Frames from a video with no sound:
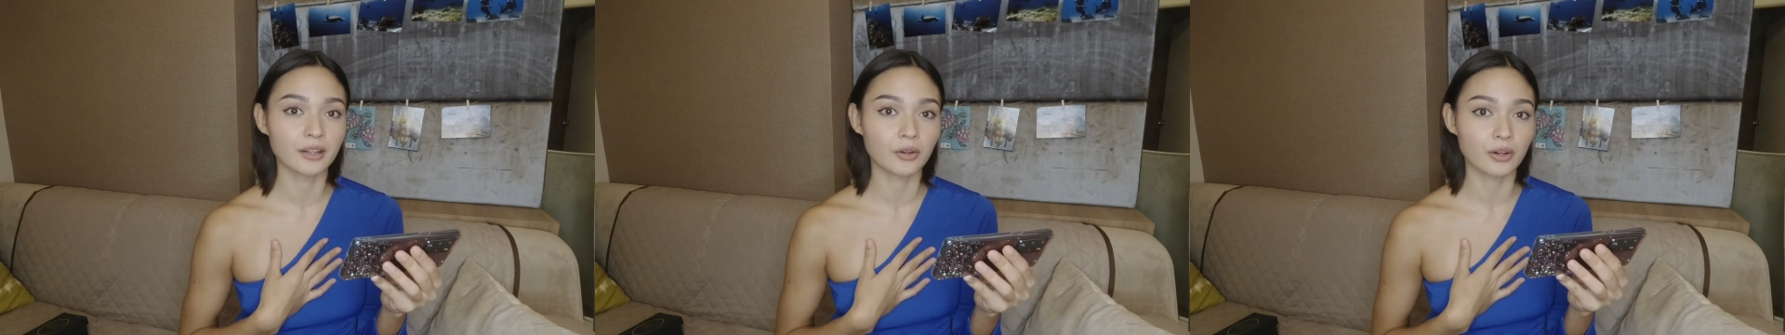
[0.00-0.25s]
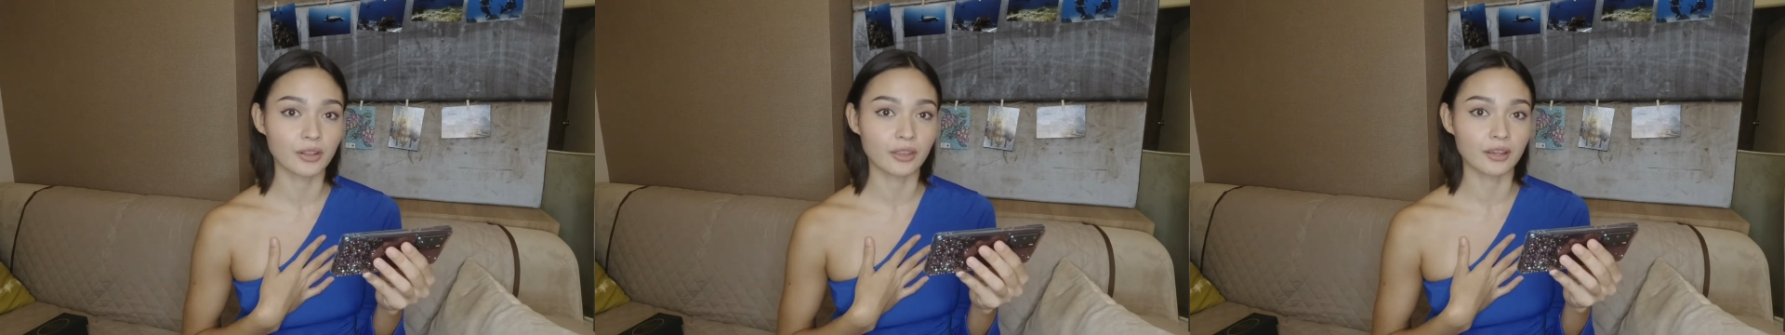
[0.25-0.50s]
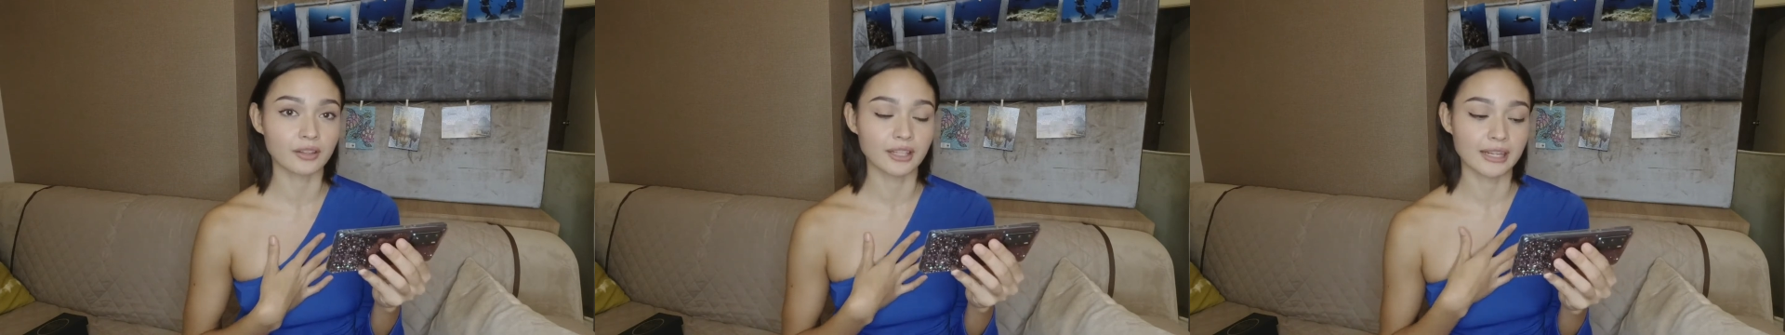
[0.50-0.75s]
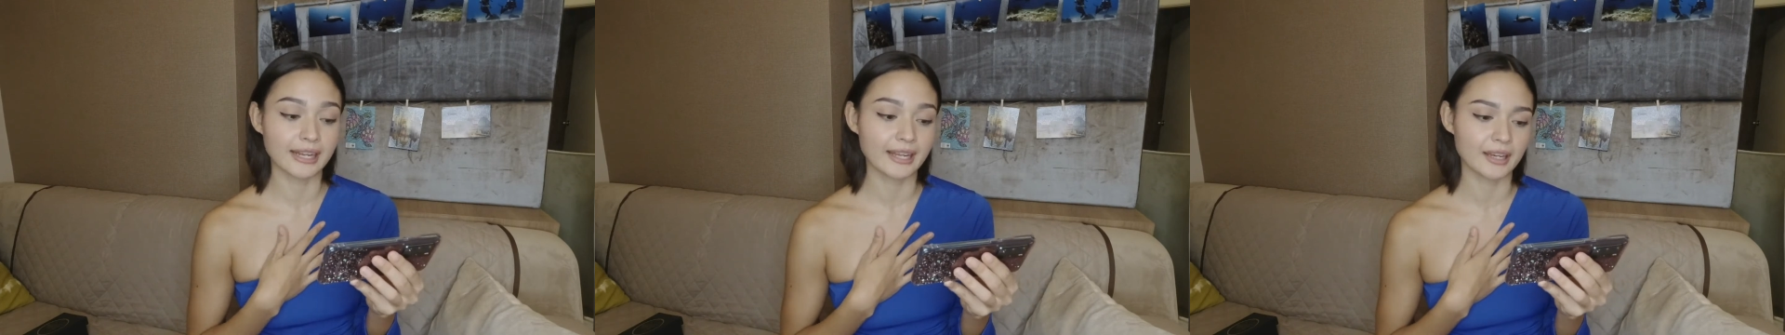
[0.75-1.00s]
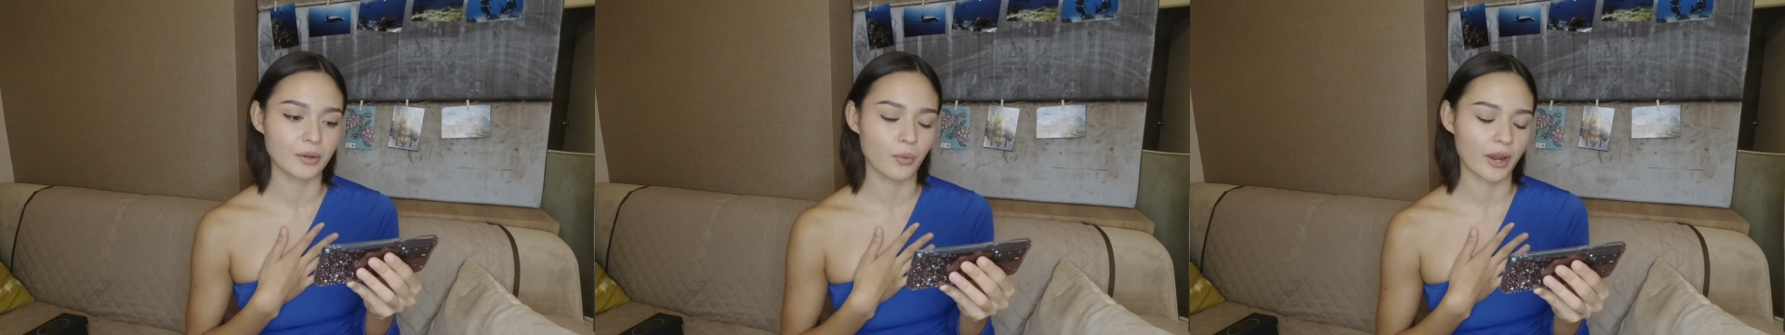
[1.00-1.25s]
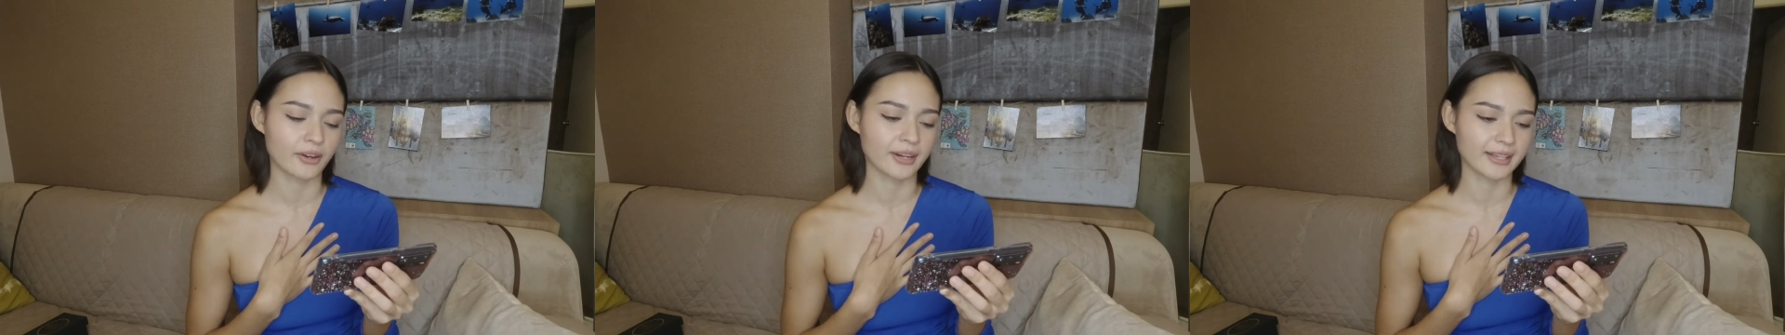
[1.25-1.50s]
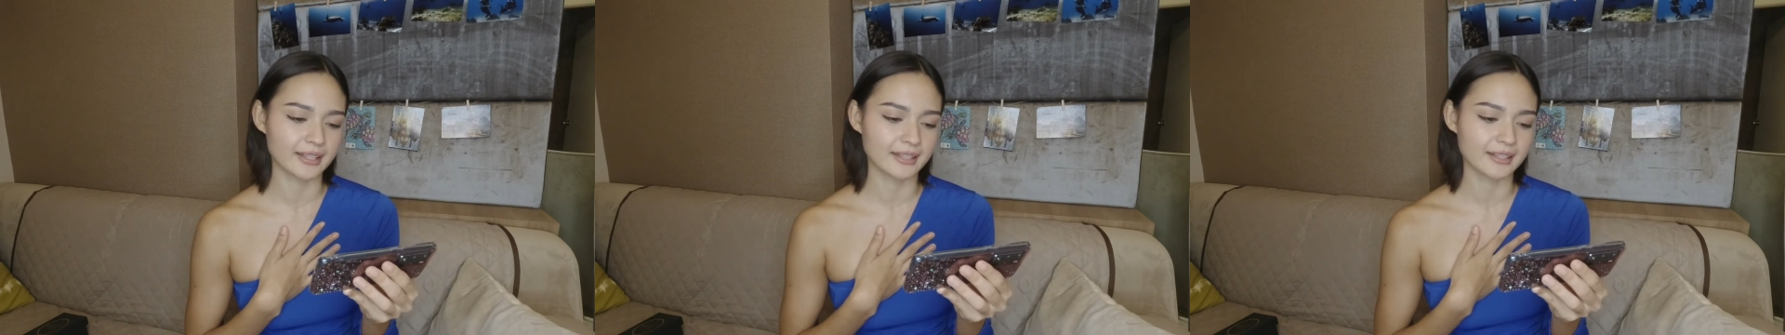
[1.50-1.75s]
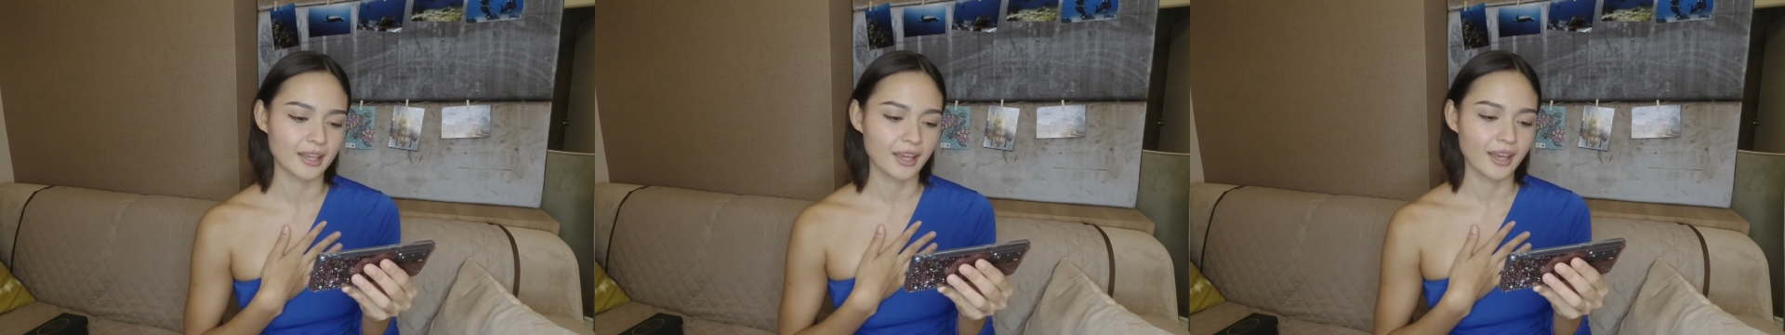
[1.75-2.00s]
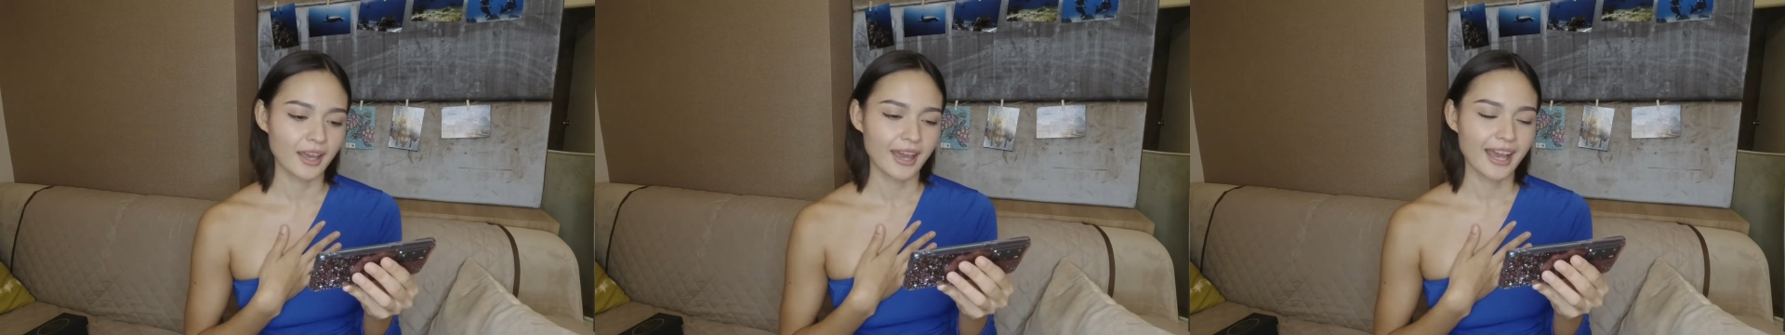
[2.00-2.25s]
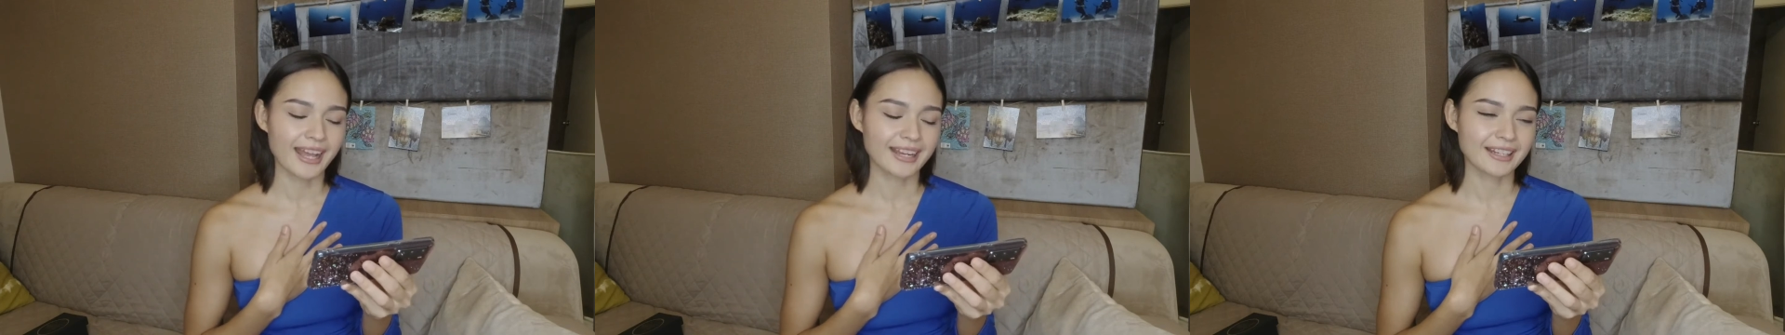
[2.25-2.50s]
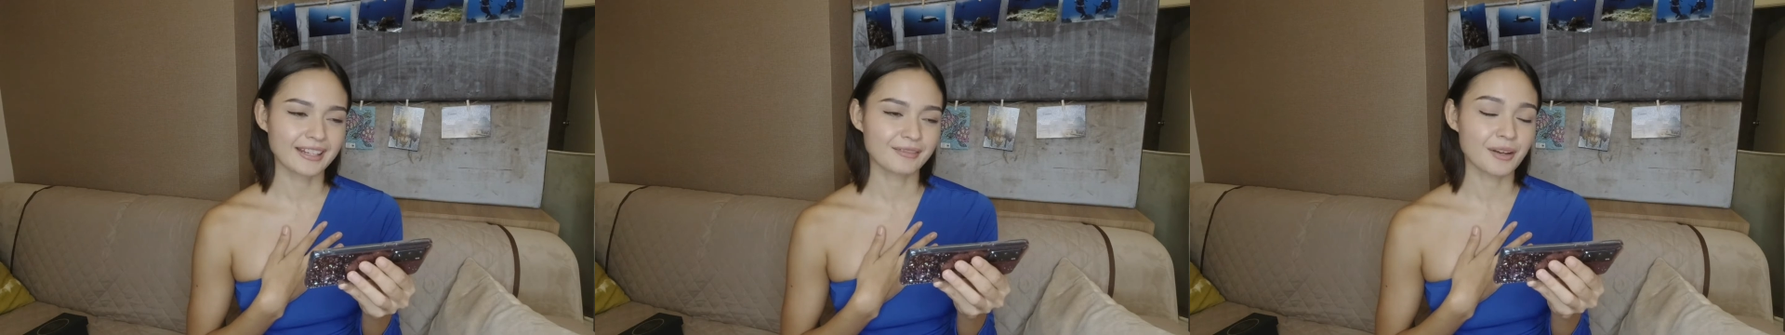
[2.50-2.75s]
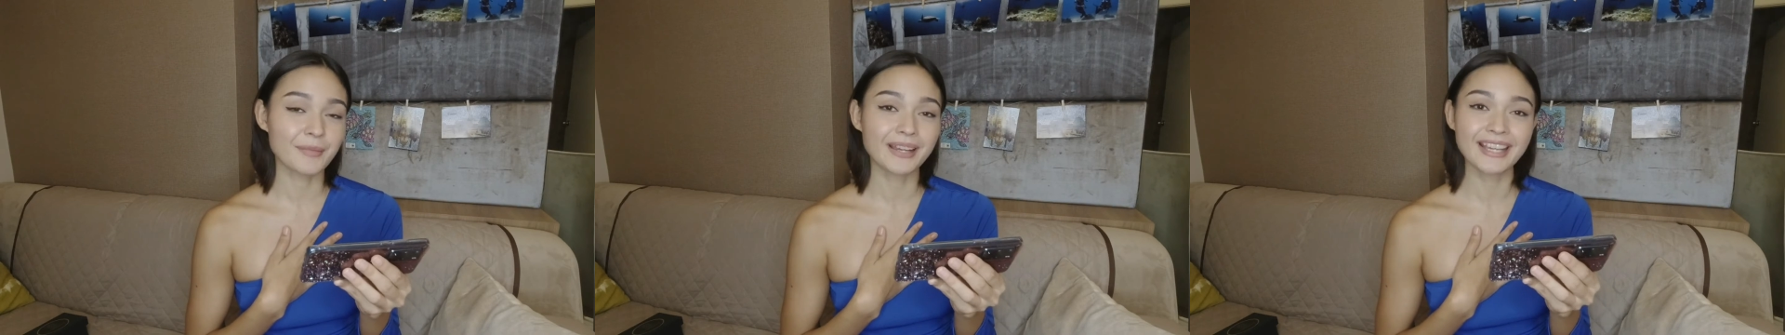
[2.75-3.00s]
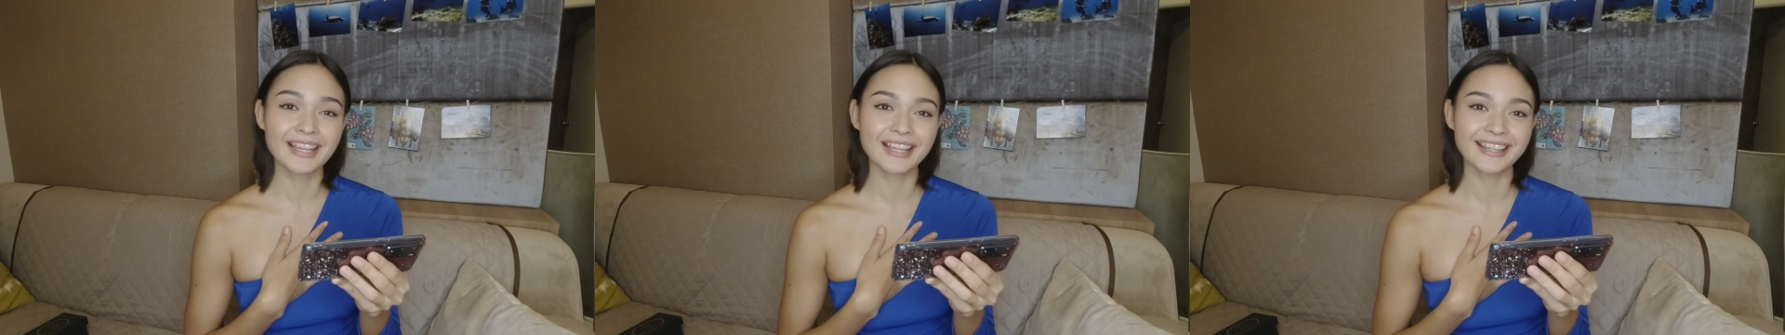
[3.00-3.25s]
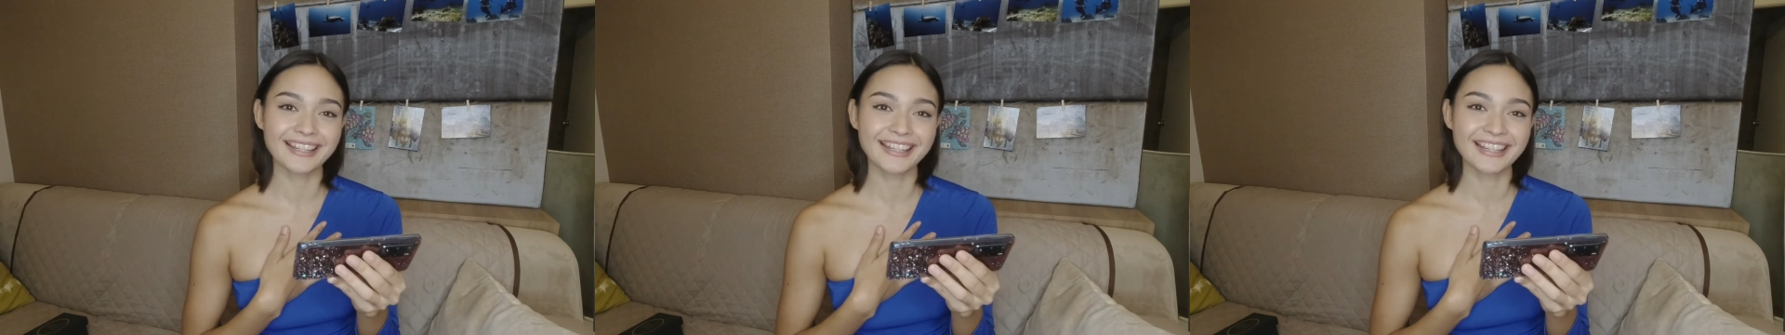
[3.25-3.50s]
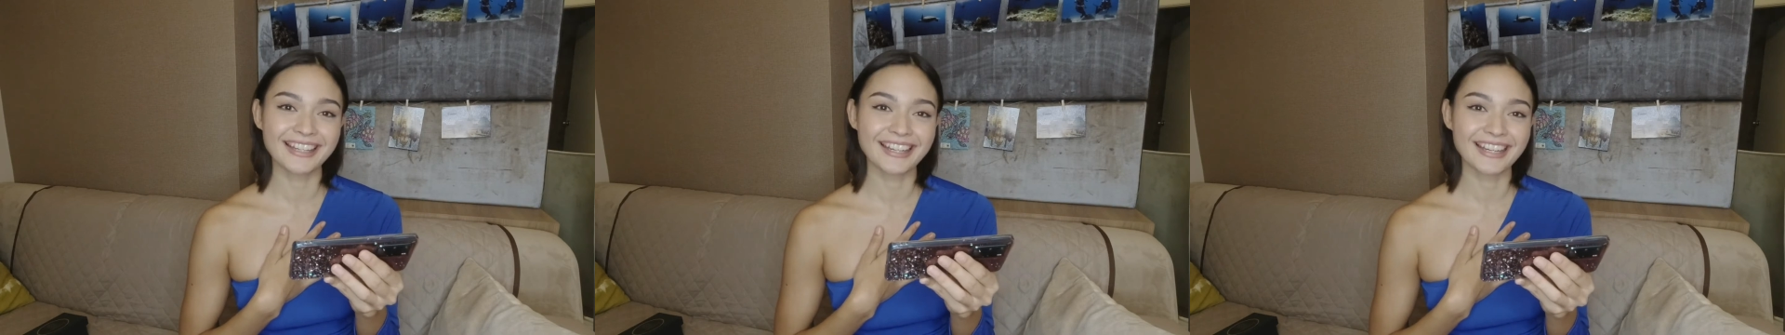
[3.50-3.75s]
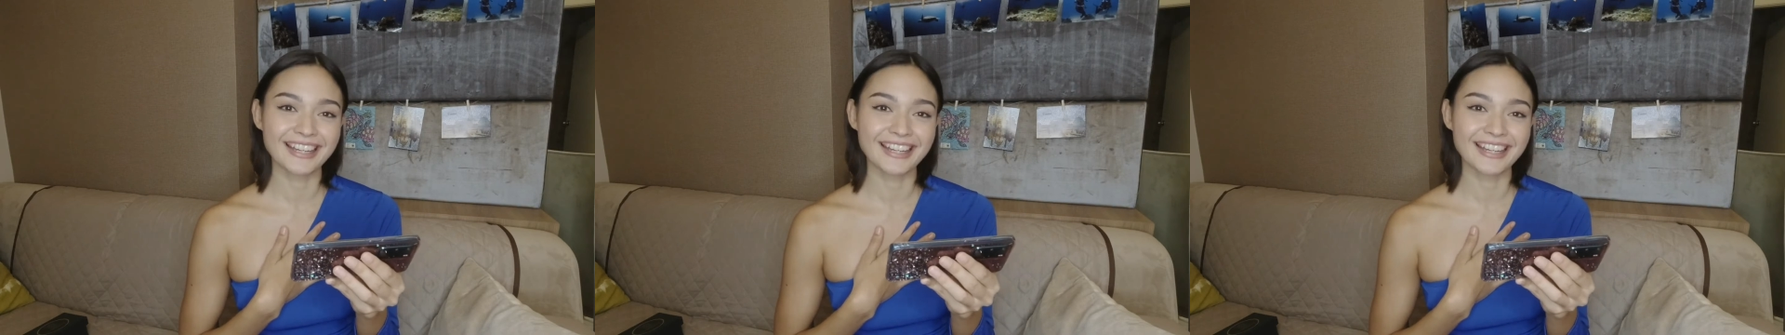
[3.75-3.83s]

or the lady wearing it. And Mama Ian